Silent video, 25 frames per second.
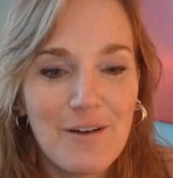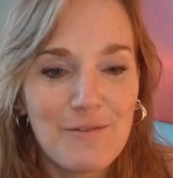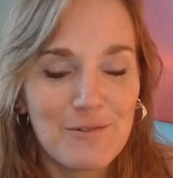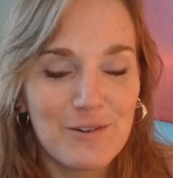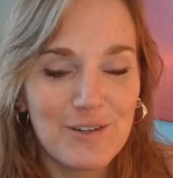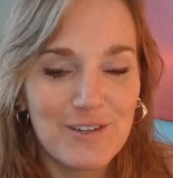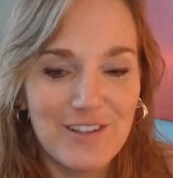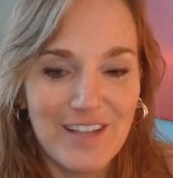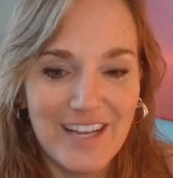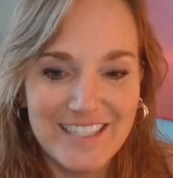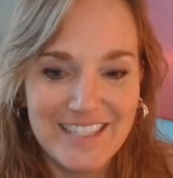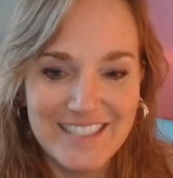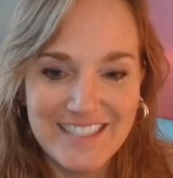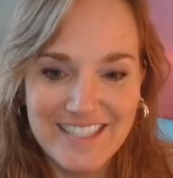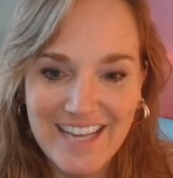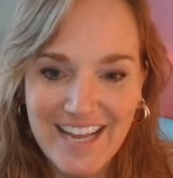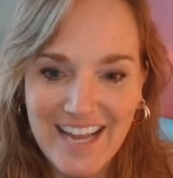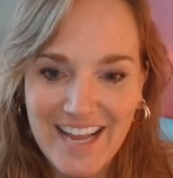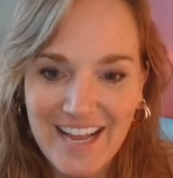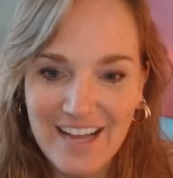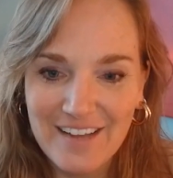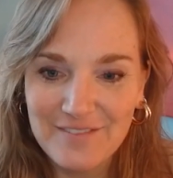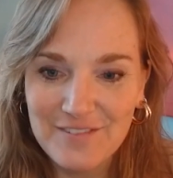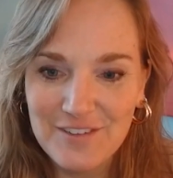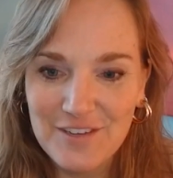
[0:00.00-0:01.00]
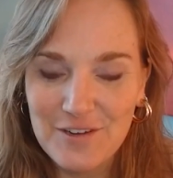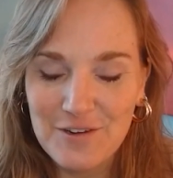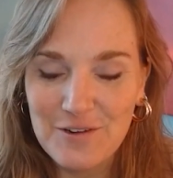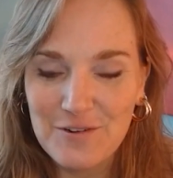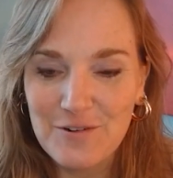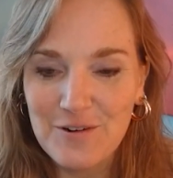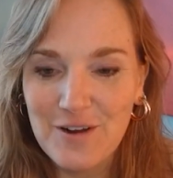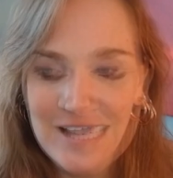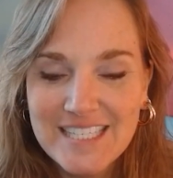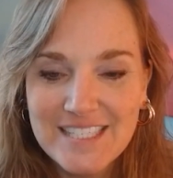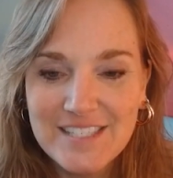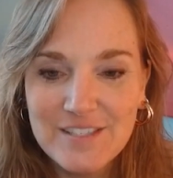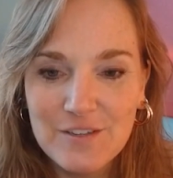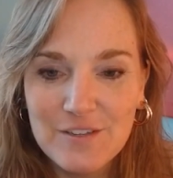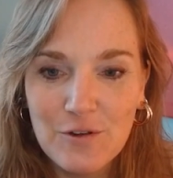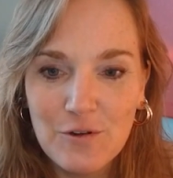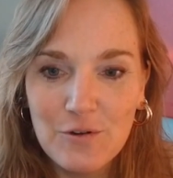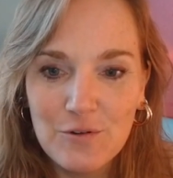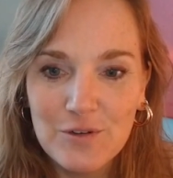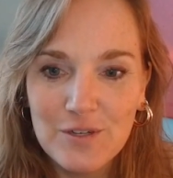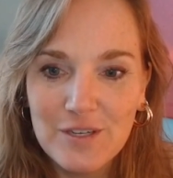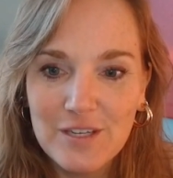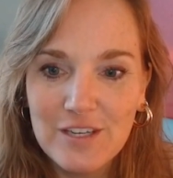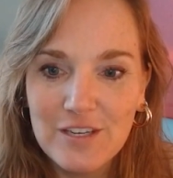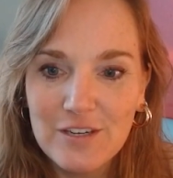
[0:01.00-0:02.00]
We're glad to have you.
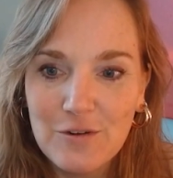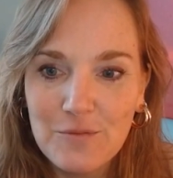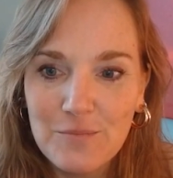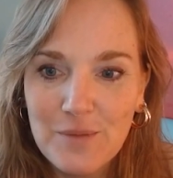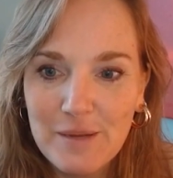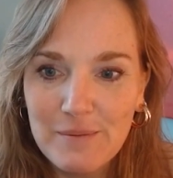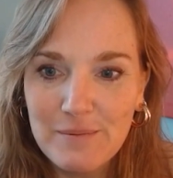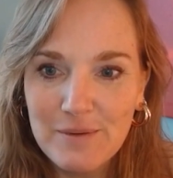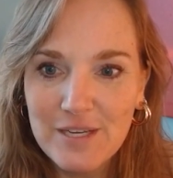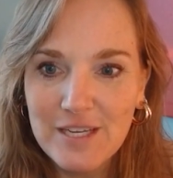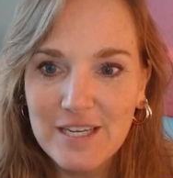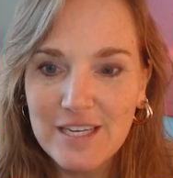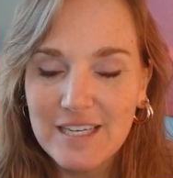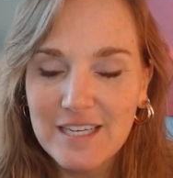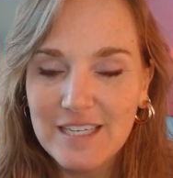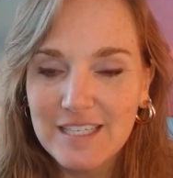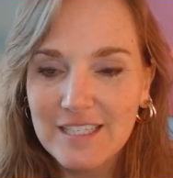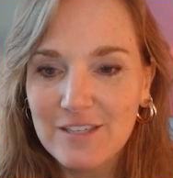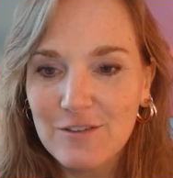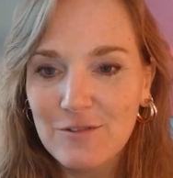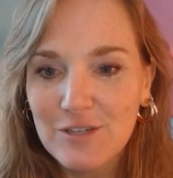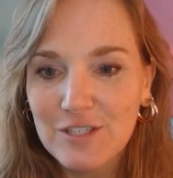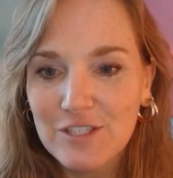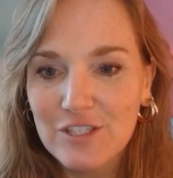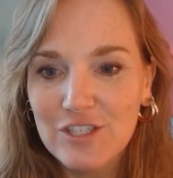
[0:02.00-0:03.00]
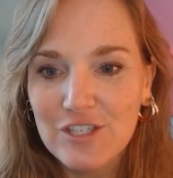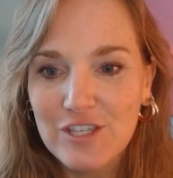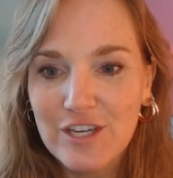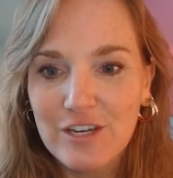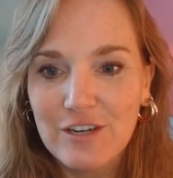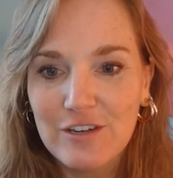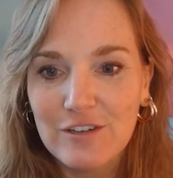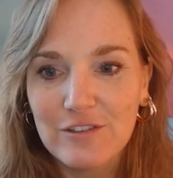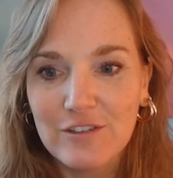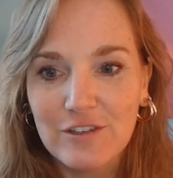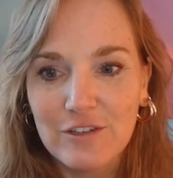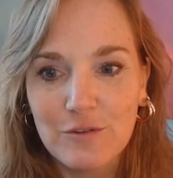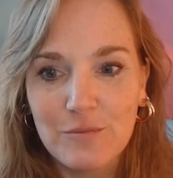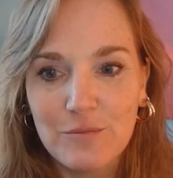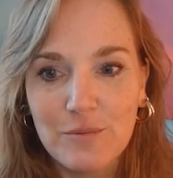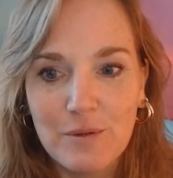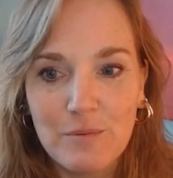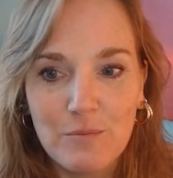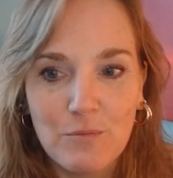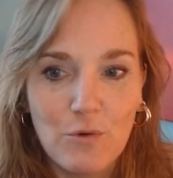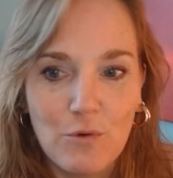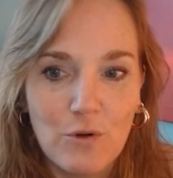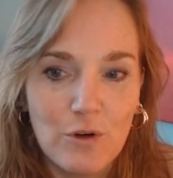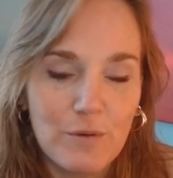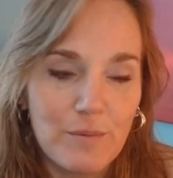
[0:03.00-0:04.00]
So, maybe you can share a little bit
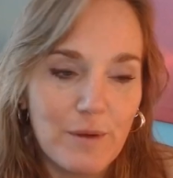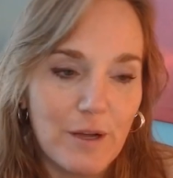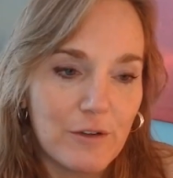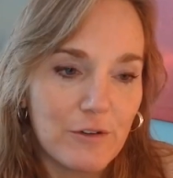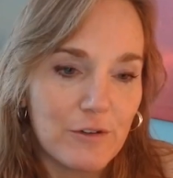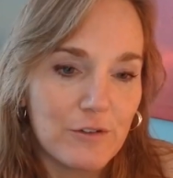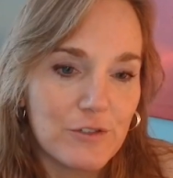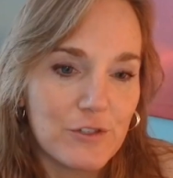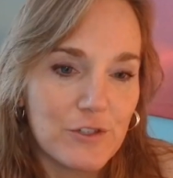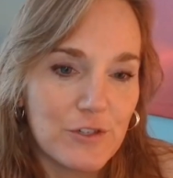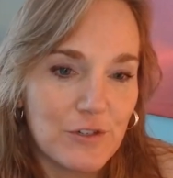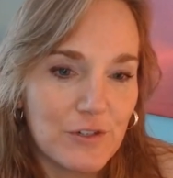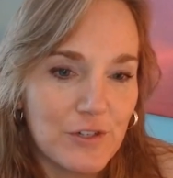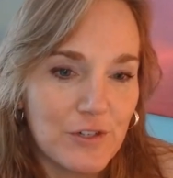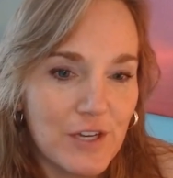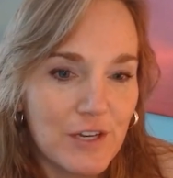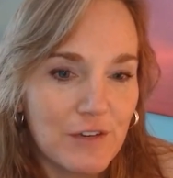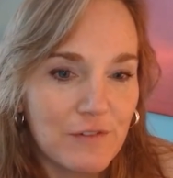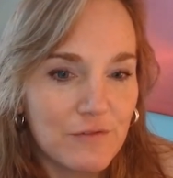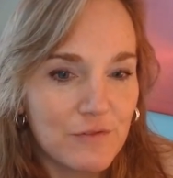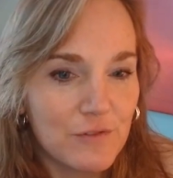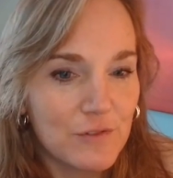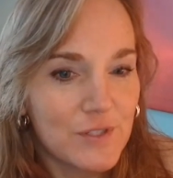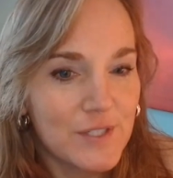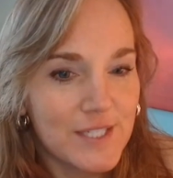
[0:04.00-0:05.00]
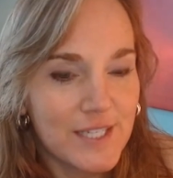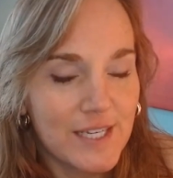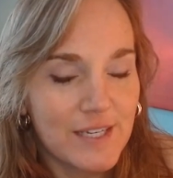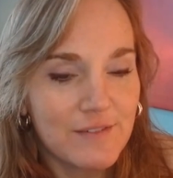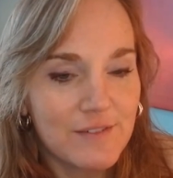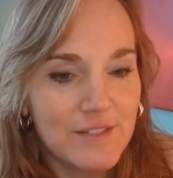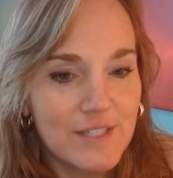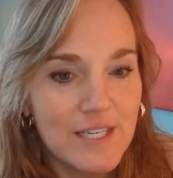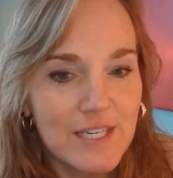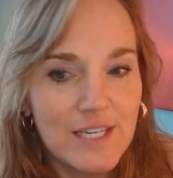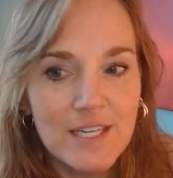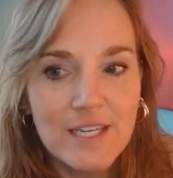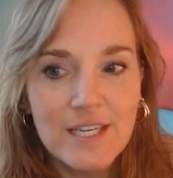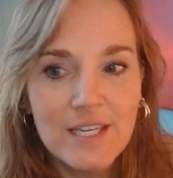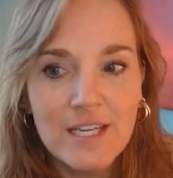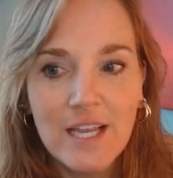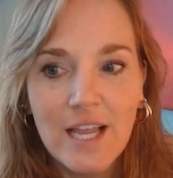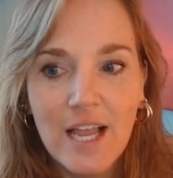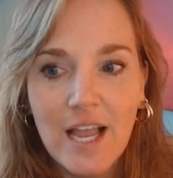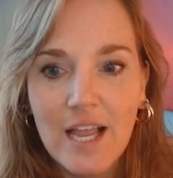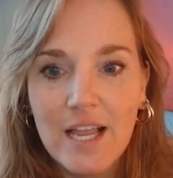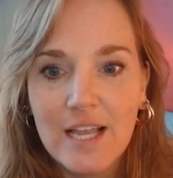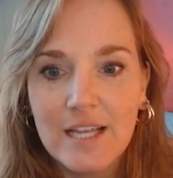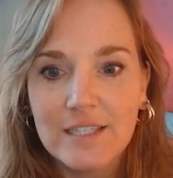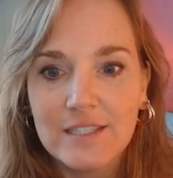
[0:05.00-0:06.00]
more about your journey in food safety
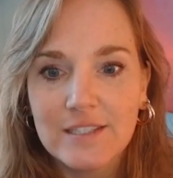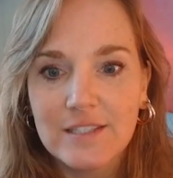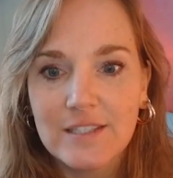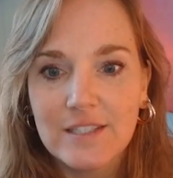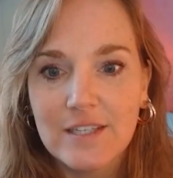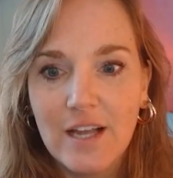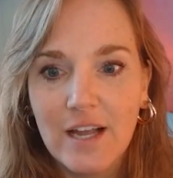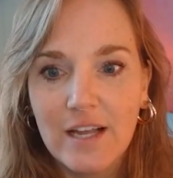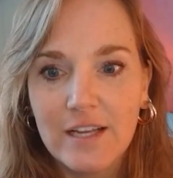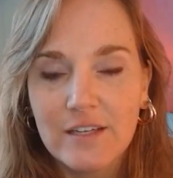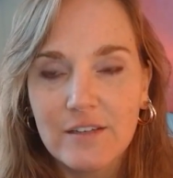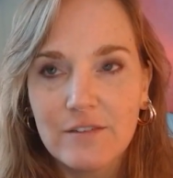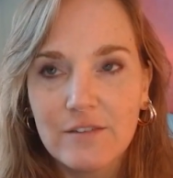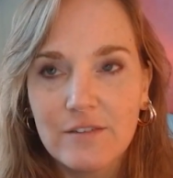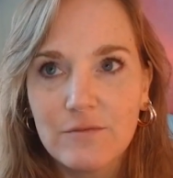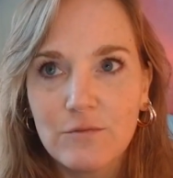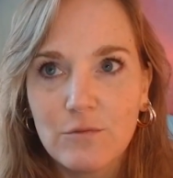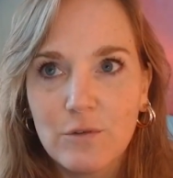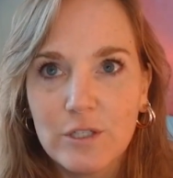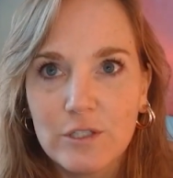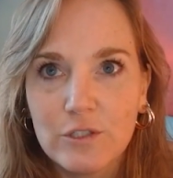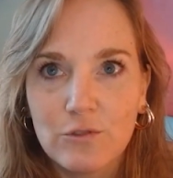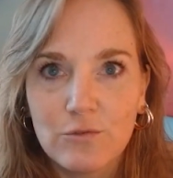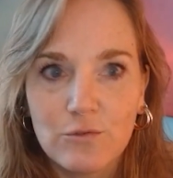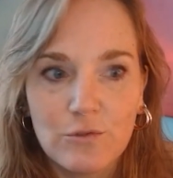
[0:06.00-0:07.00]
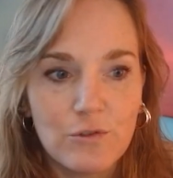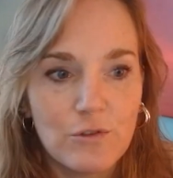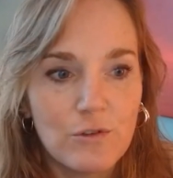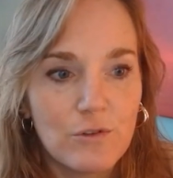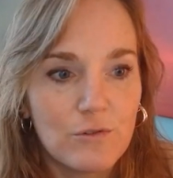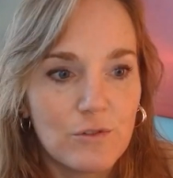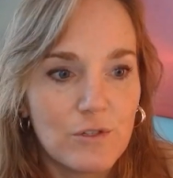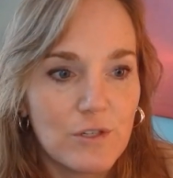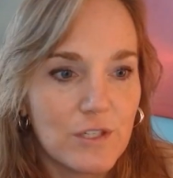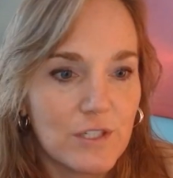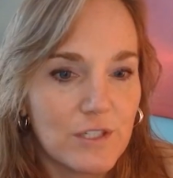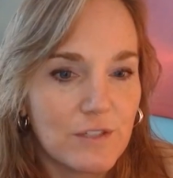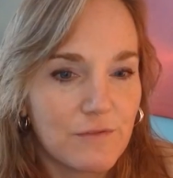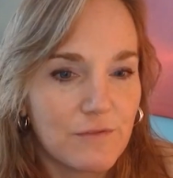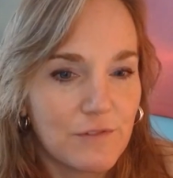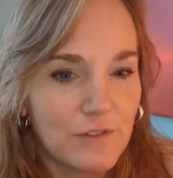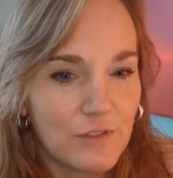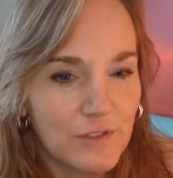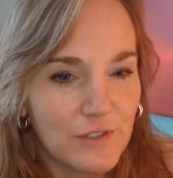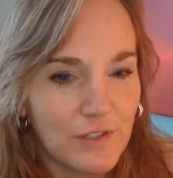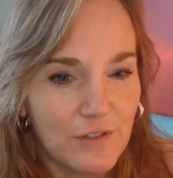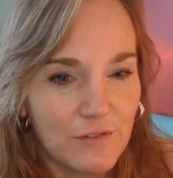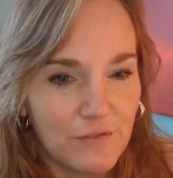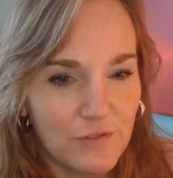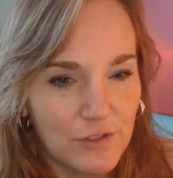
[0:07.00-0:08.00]
and kind of what drew you to this
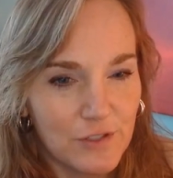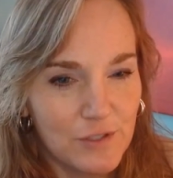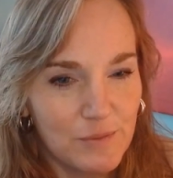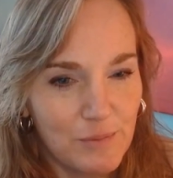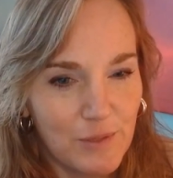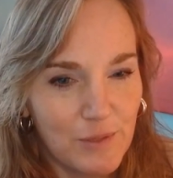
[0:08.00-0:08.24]
field in the first